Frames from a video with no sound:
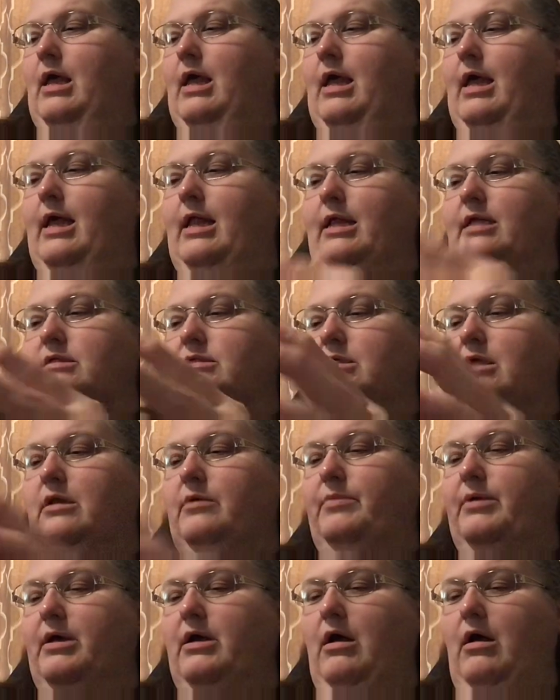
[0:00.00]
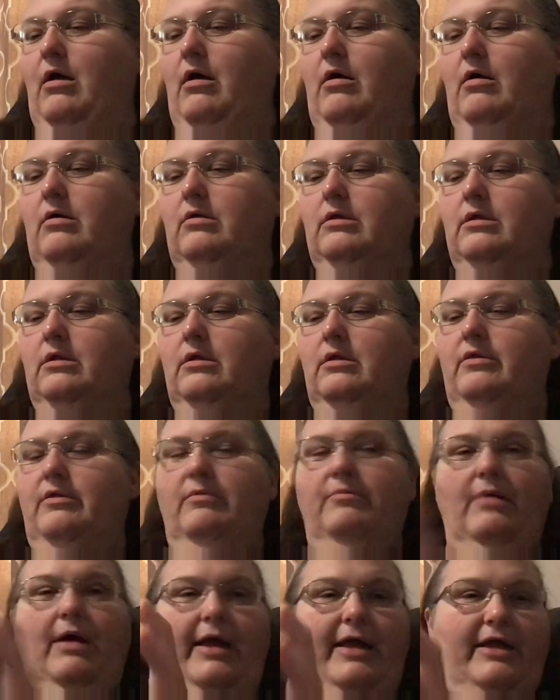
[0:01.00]
and it's going to be called the
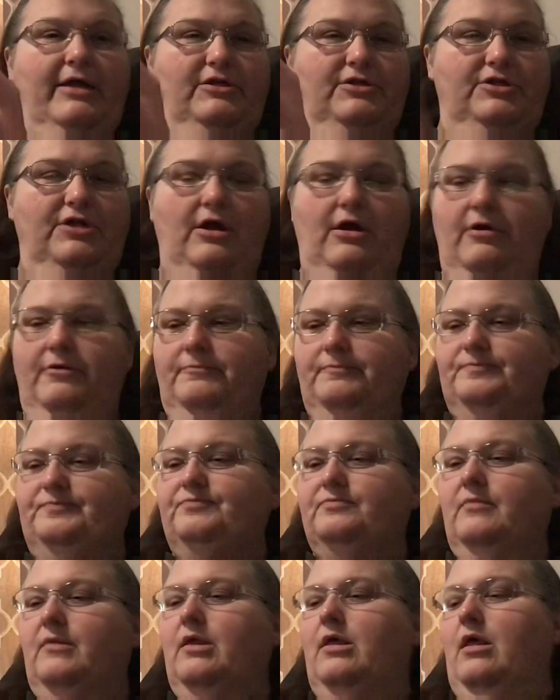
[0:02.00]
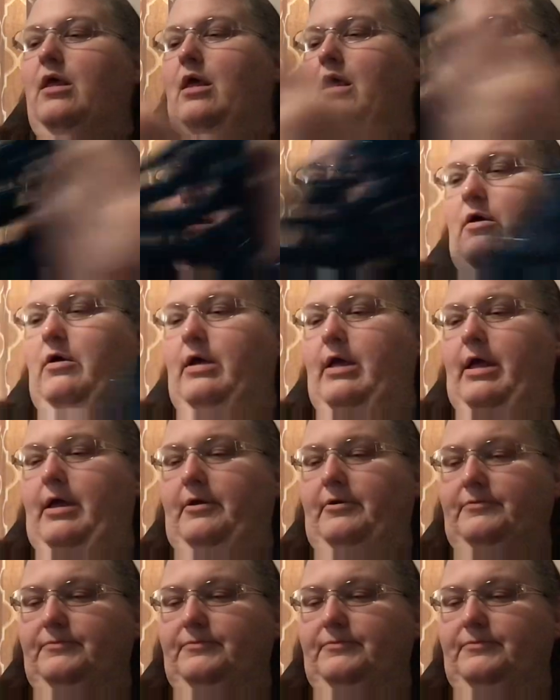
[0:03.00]
Maya shawl. Okay,